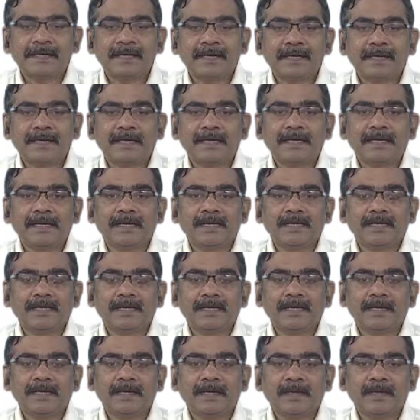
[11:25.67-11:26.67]
any
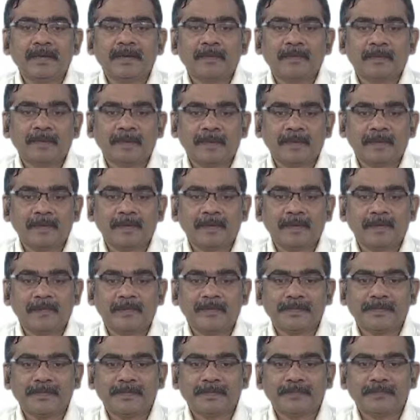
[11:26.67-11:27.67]
other
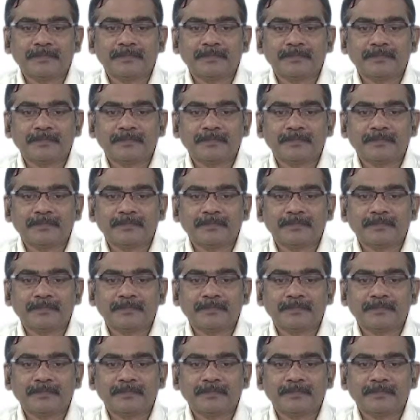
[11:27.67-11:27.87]
problems.